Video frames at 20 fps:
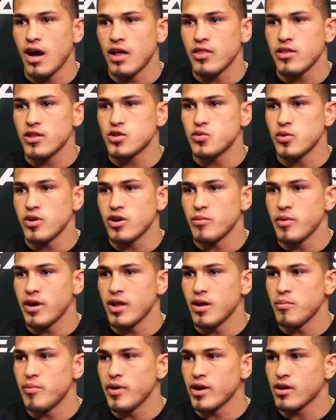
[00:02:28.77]
I think Twitter
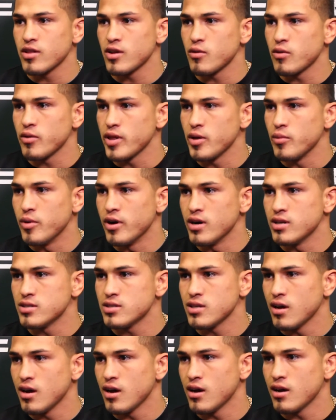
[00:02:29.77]
made it bigger than it really
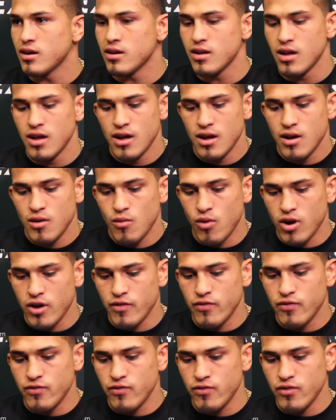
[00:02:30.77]
was. One
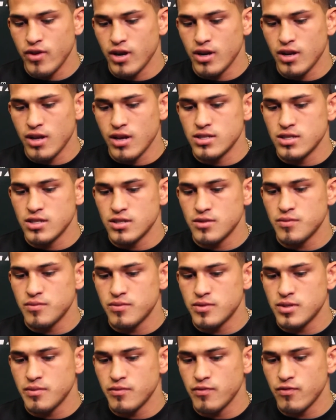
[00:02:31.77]
of Nick
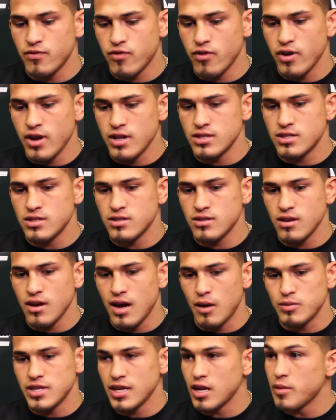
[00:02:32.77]
Diaz's friends,
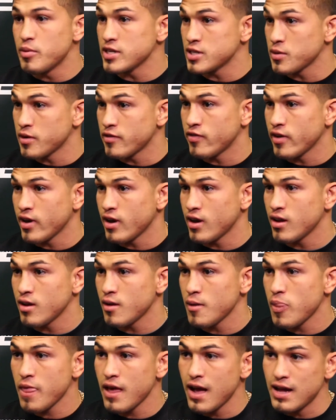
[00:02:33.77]
I was taking a picture with a fan,
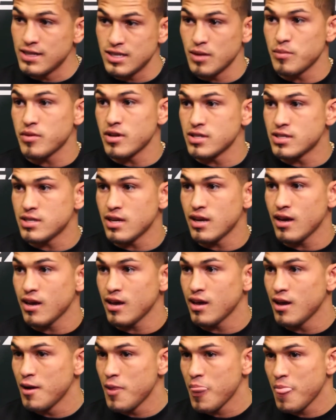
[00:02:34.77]
had something to
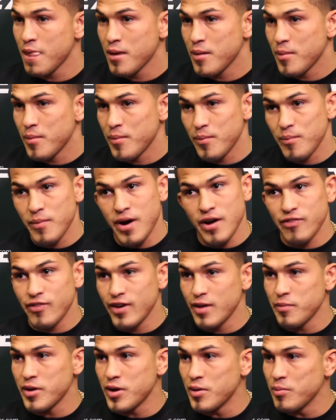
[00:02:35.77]
say. My
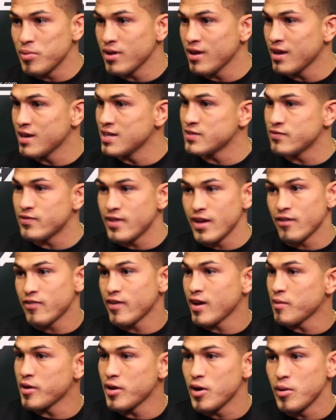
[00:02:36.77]
family don't play, their
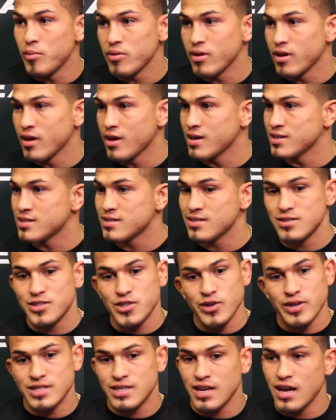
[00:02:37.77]
family don't play,
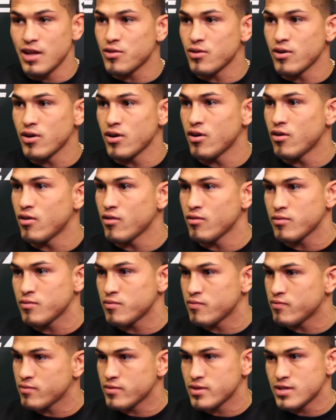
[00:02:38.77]
drinks got thrown,
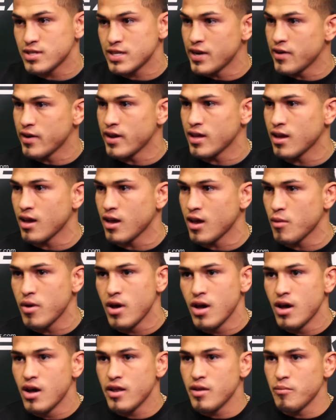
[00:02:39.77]
security came.
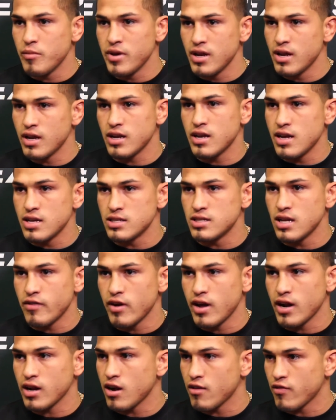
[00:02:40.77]
Me and Nick Diaz never
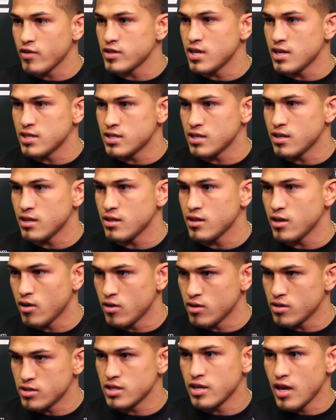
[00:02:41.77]
had a confrontation,
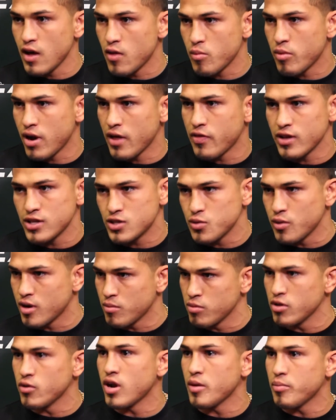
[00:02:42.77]
together, but I think Twitter
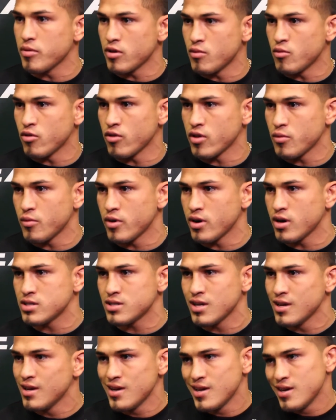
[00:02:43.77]
blew it up a little more than it
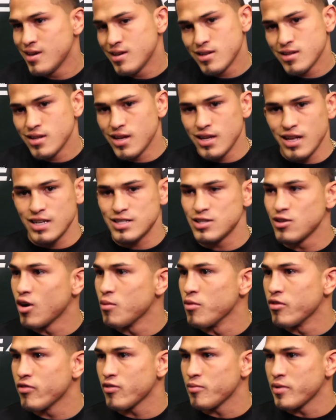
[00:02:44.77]
was. That's
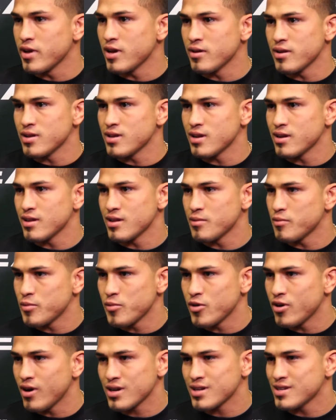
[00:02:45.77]
normal for me, in
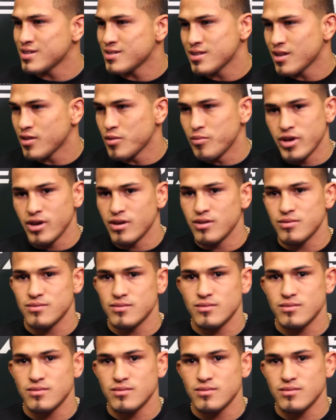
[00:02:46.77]
Milwaukee, it's nothing big.